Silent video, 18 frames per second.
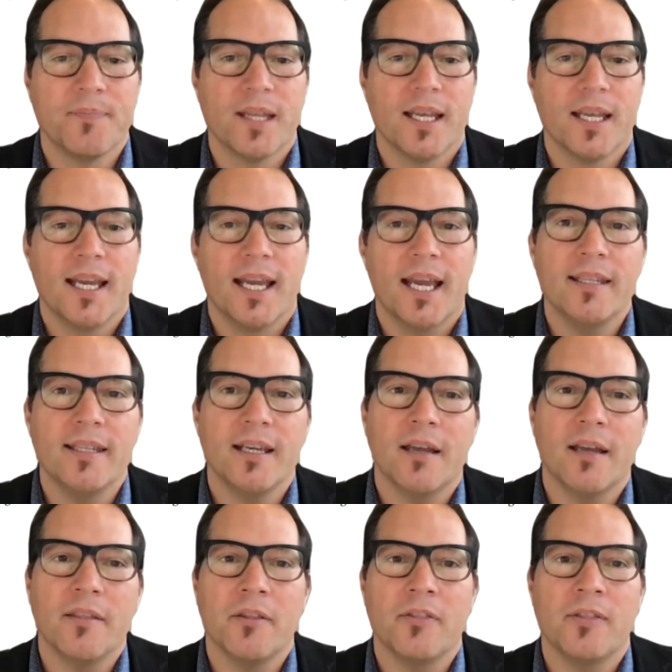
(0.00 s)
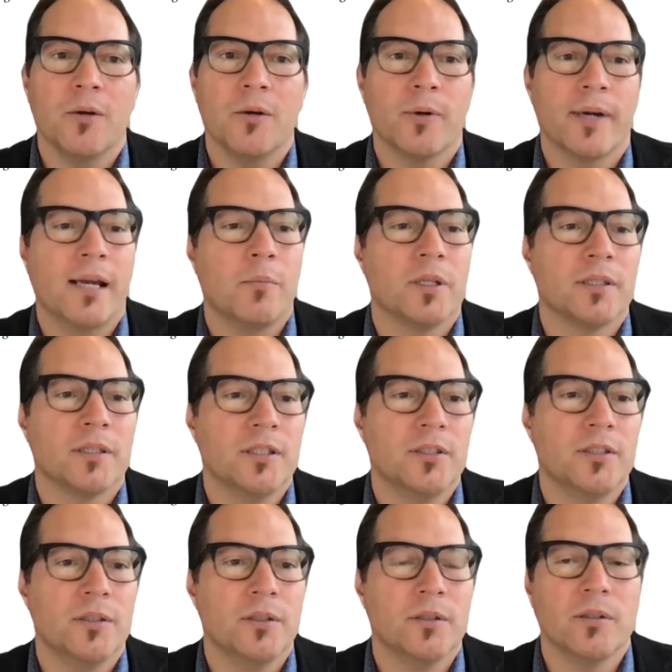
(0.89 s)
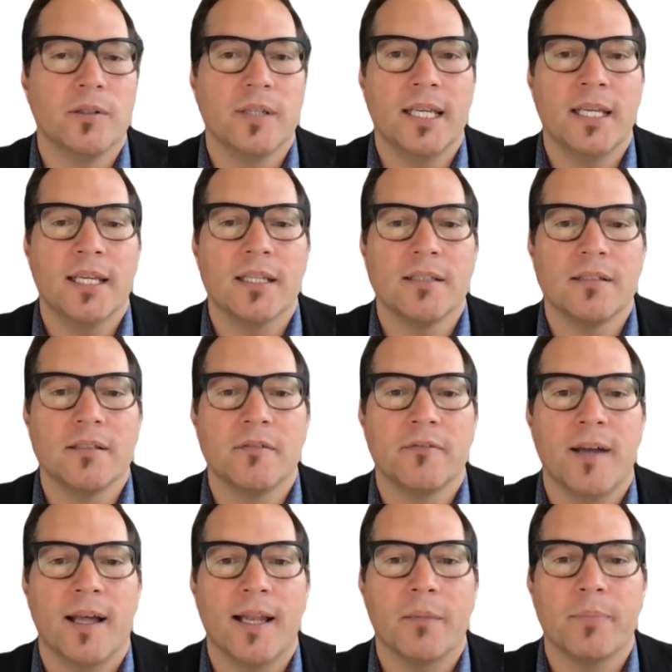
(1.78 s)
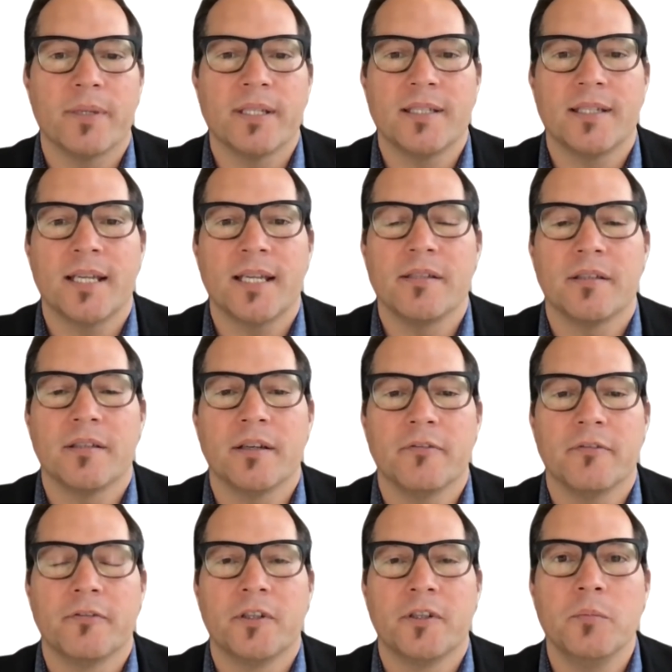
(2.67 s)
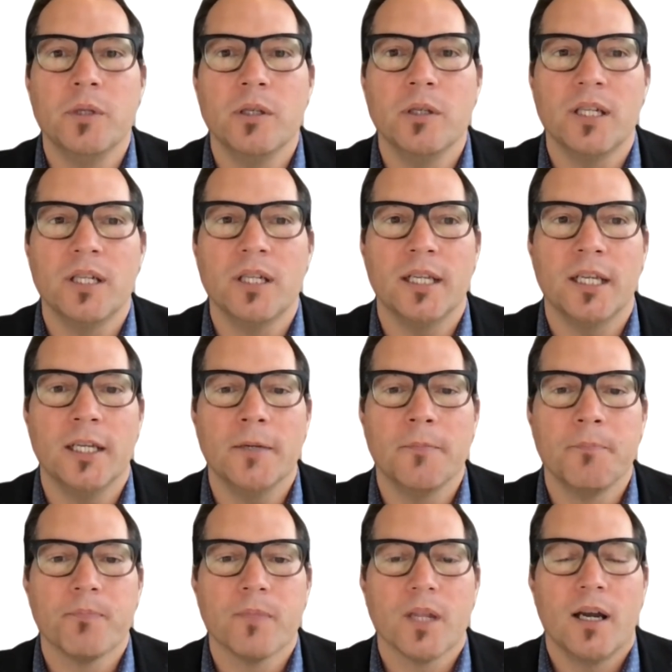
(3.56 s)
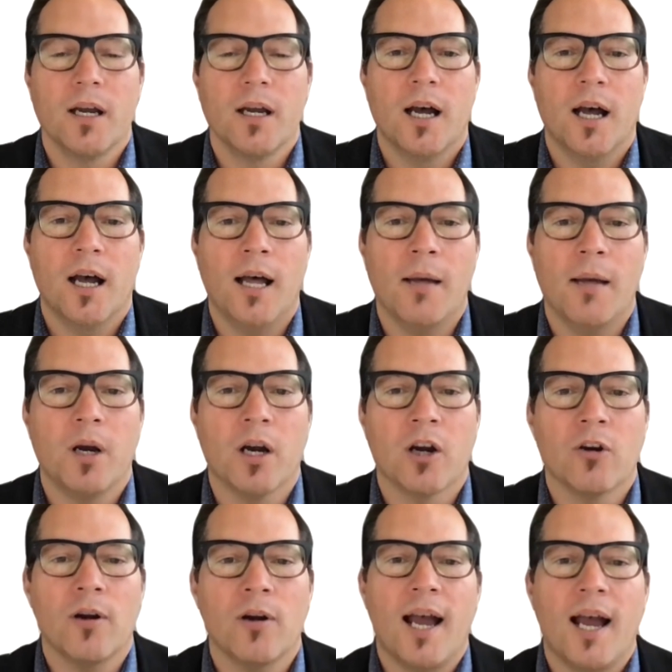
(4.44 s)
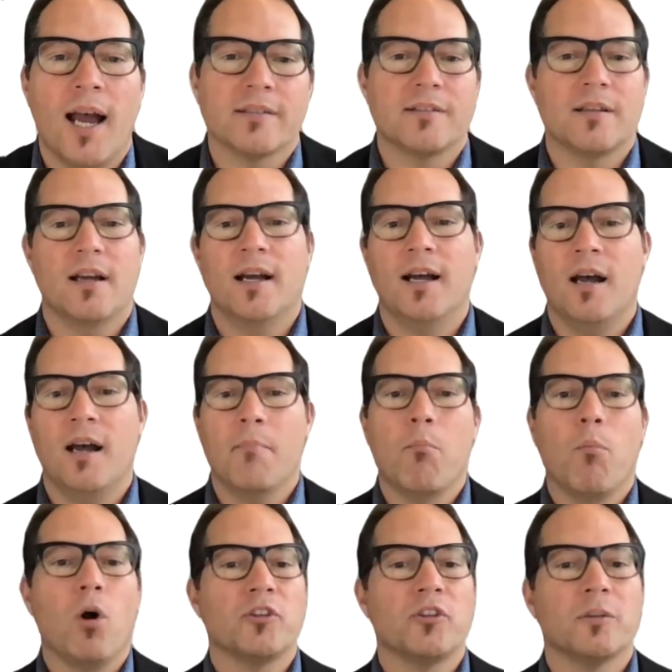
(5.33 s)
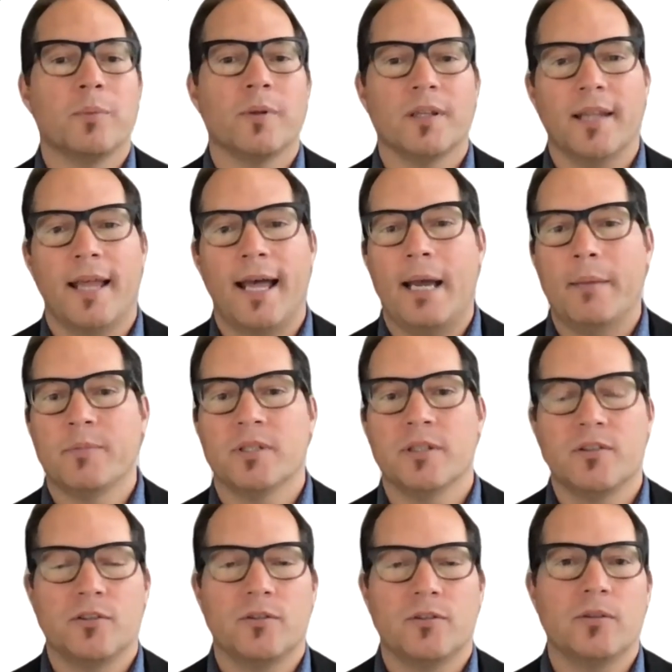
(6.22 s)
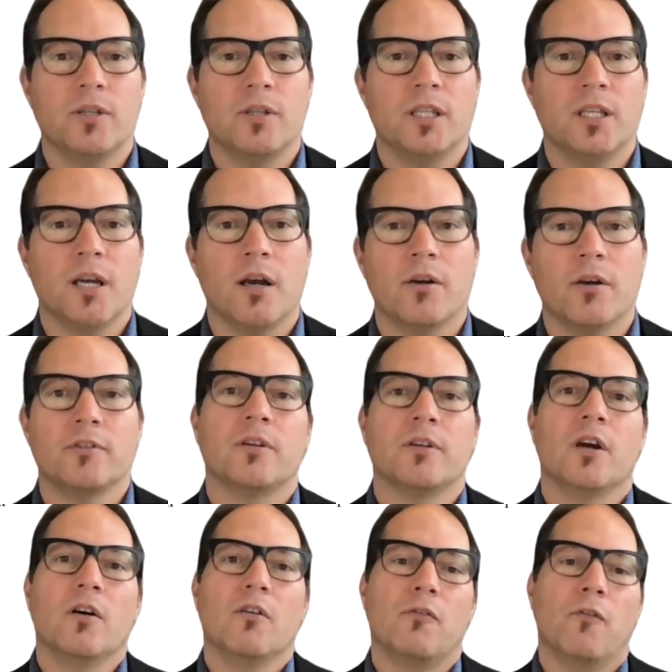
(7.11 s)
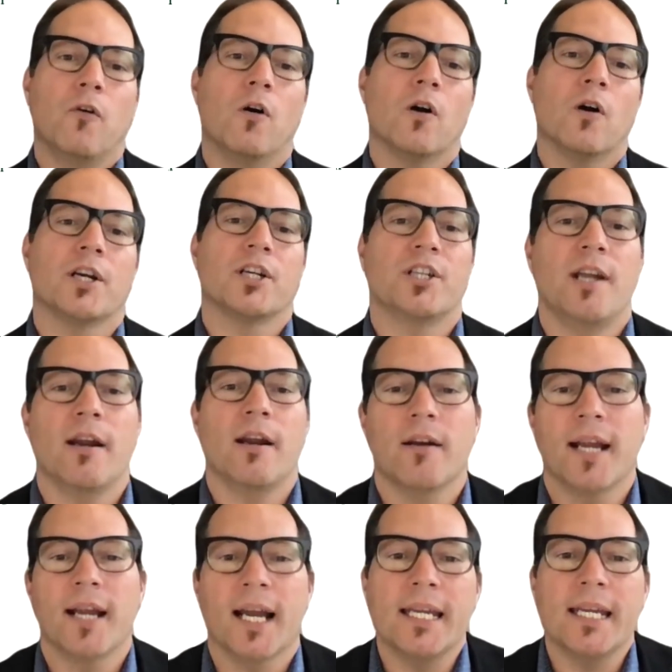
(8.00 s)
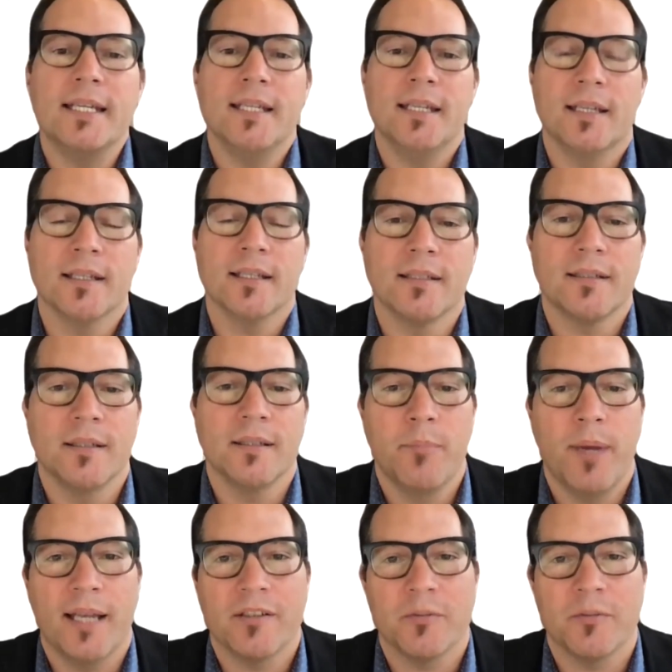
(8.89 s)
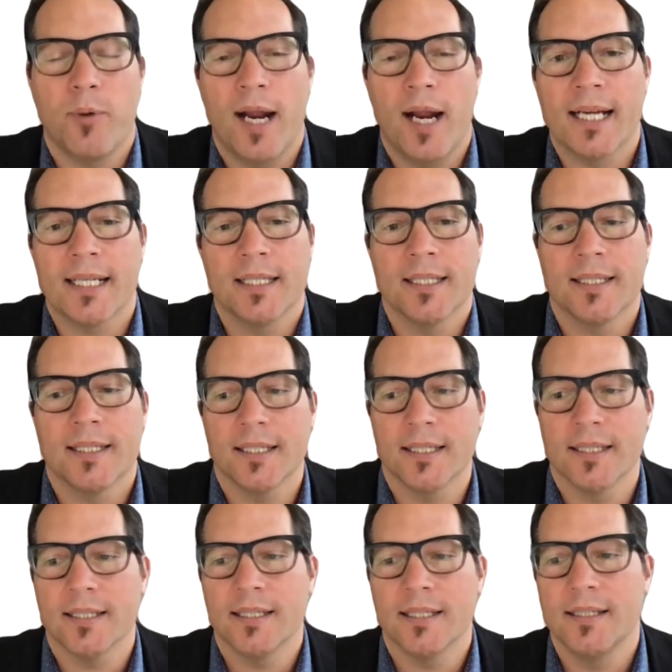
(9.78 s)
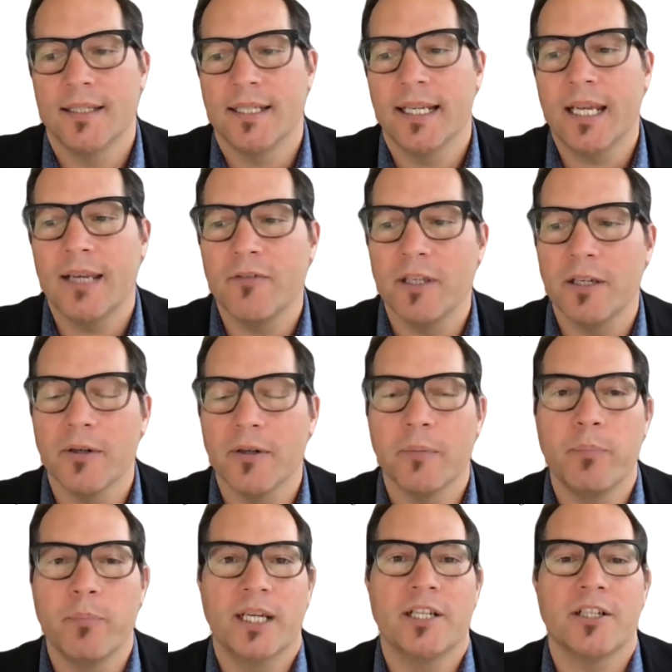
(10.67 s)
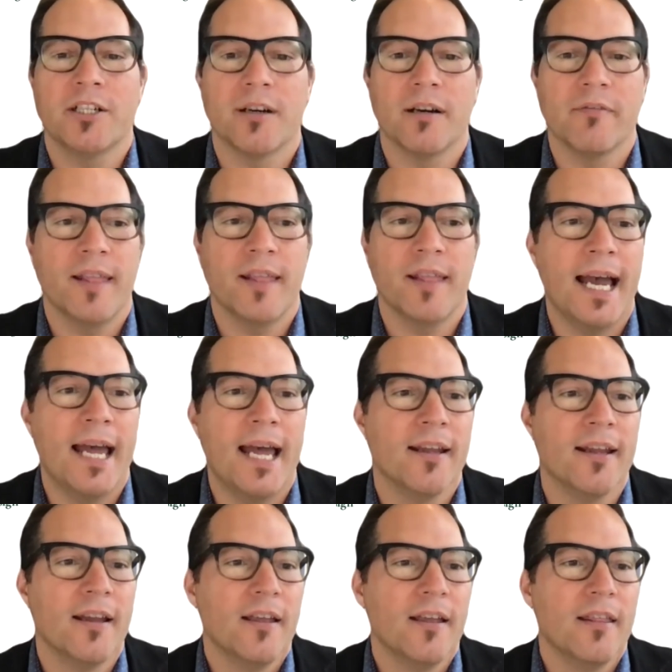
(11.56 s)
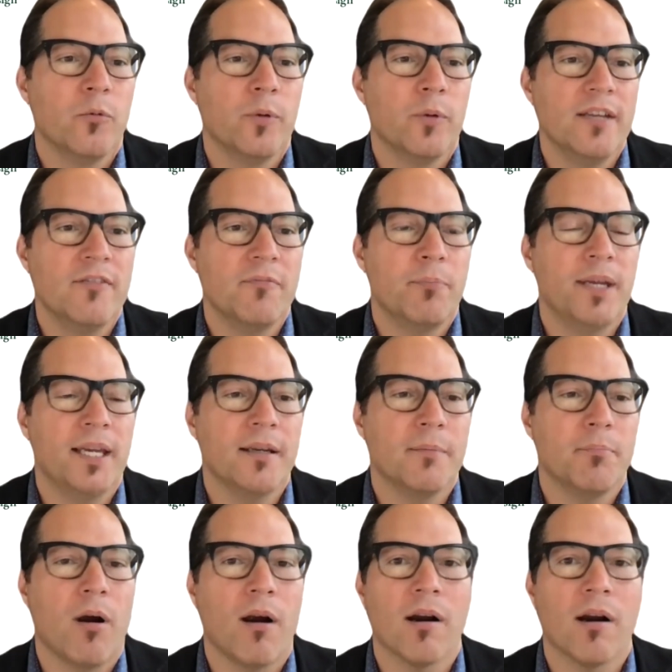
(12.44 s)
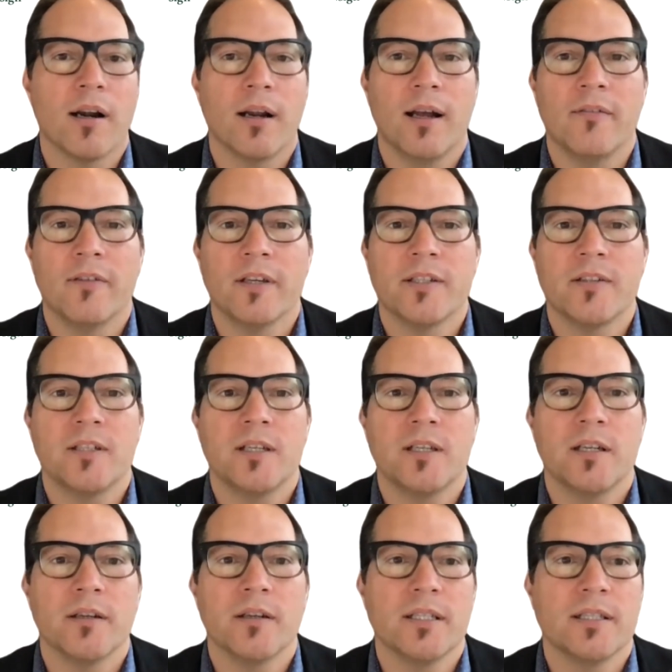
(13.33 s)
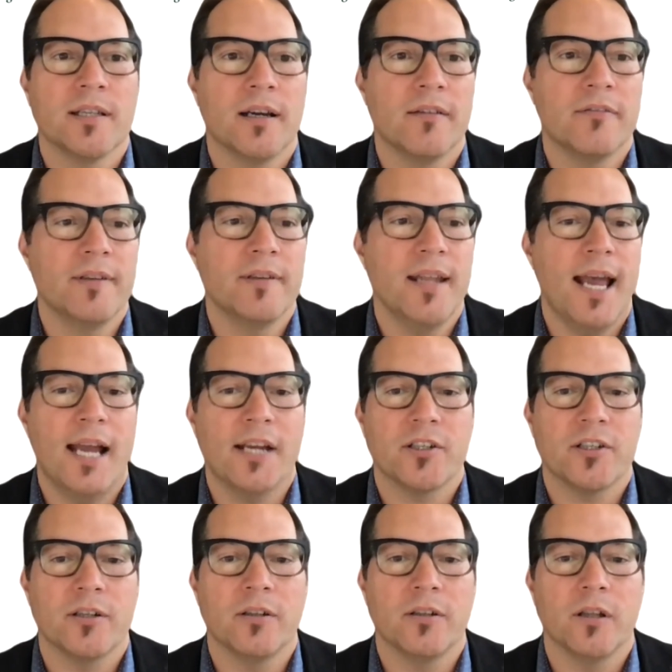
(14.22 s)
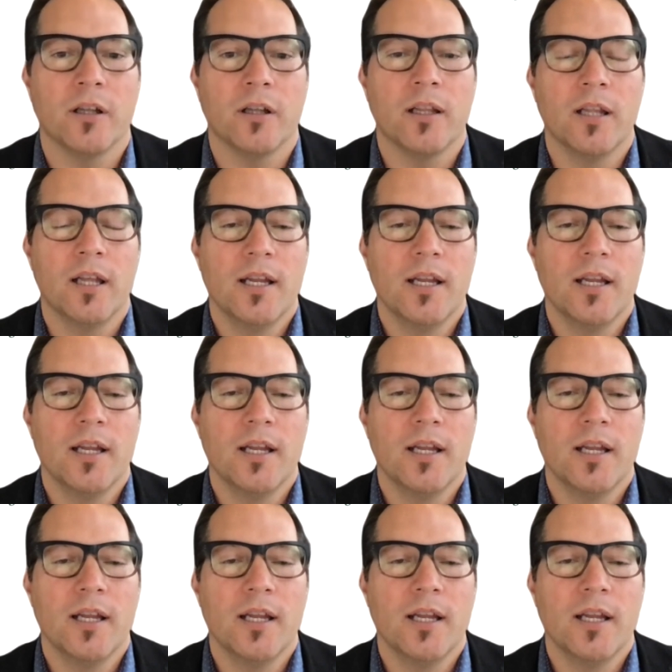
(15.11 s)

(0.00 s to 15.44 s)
And the other thing we're able to do is develop a sense of community across multiple labs and studios for sharing ideas and best practices. And to give you a picture of that, we've been part of a series of national